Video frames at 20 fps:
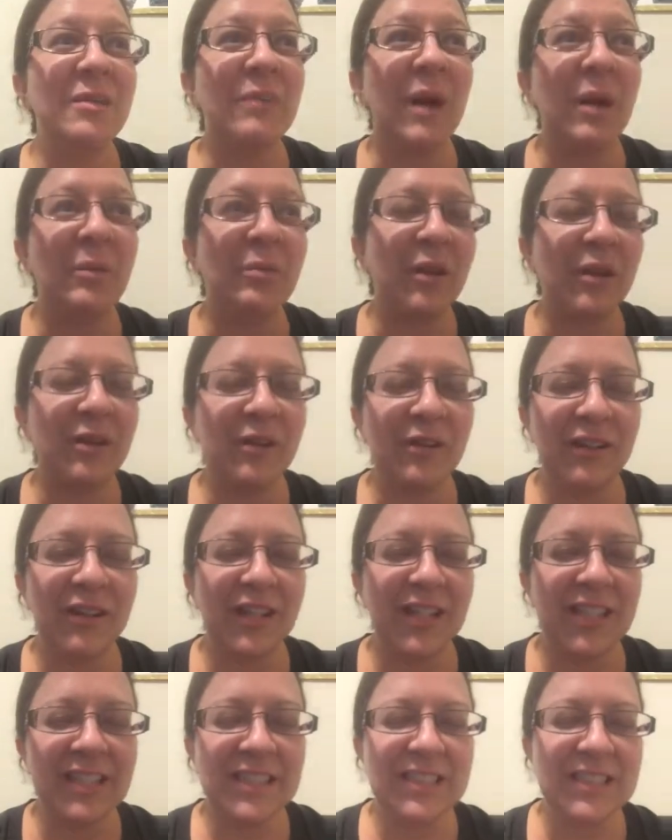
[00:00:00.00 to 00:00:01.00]
my brother
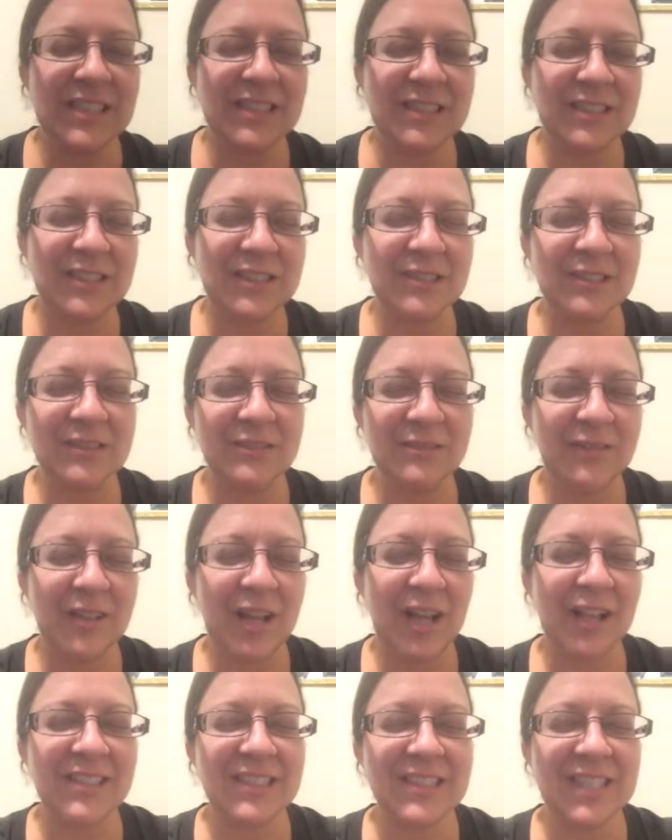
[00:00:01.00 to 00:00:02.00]
and his
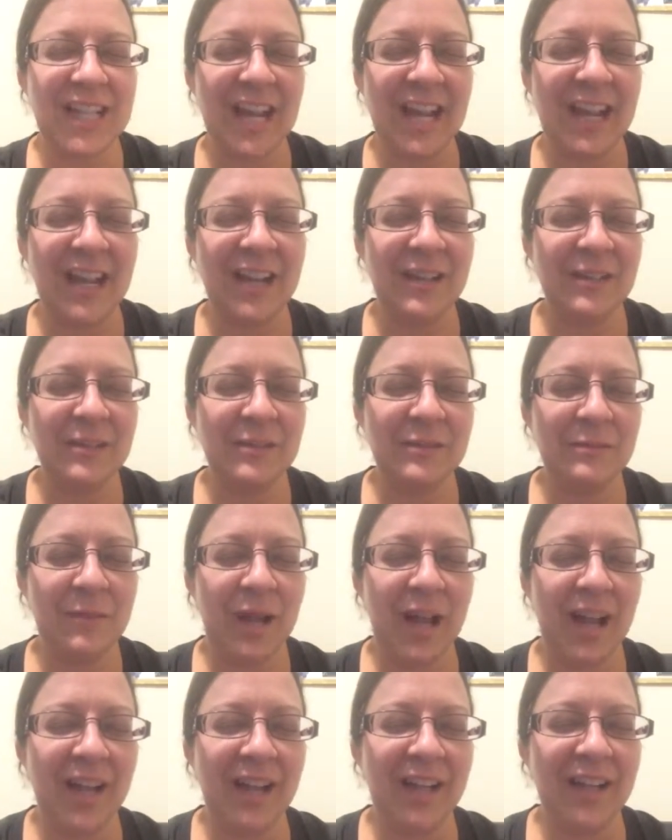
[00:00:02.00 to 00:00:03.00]
fiance,
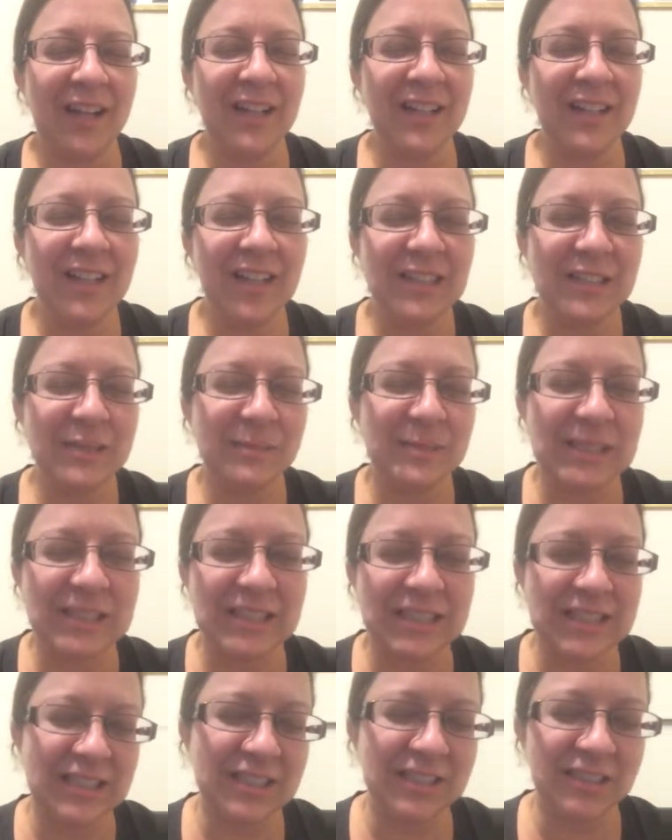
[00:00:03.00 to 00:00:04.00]
my
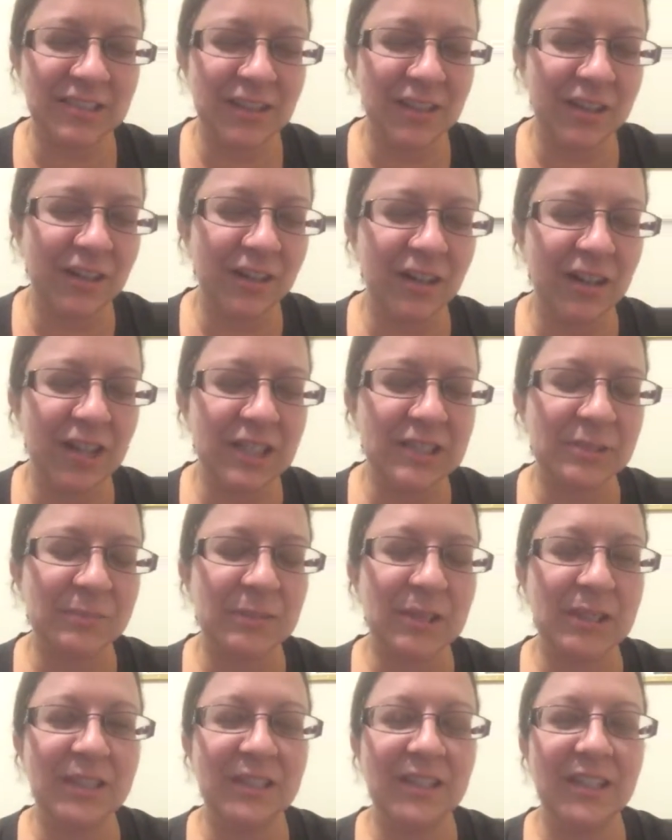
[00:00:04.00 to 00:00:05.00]
husband's sister and her
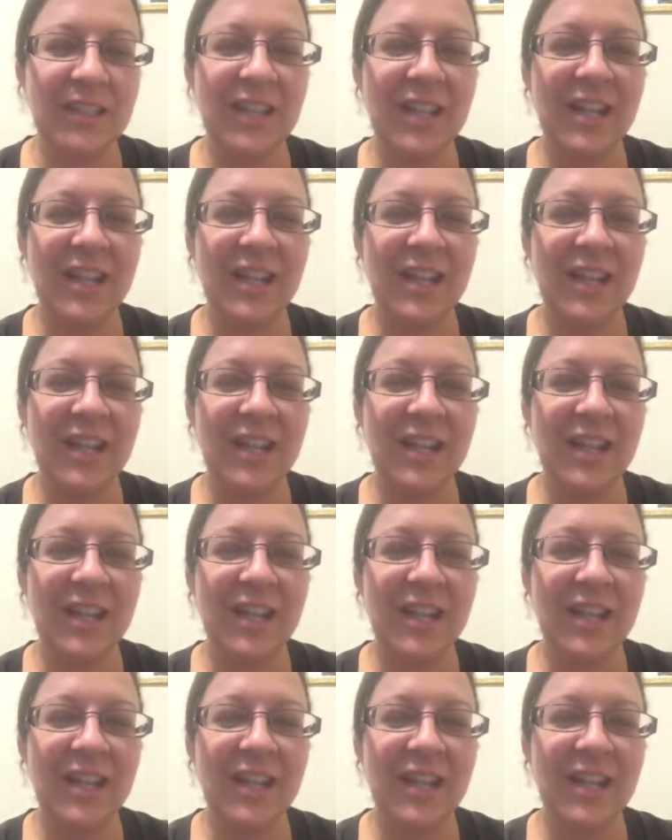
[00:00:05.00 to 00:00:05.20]
husband.